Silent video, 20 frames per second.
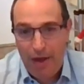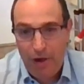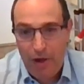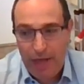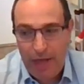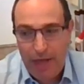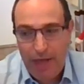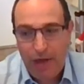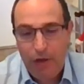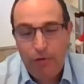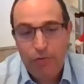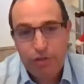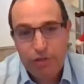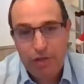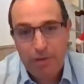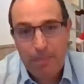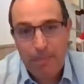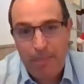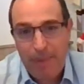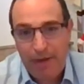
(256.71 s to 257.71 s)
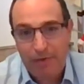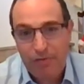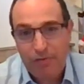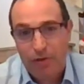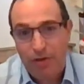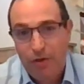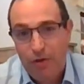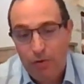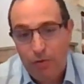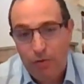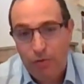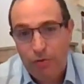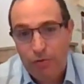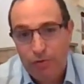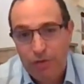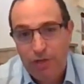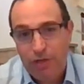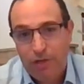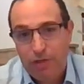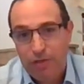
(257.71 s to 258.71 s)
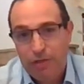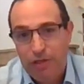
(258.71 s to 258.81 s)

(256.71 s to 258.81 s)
a, a huge impact on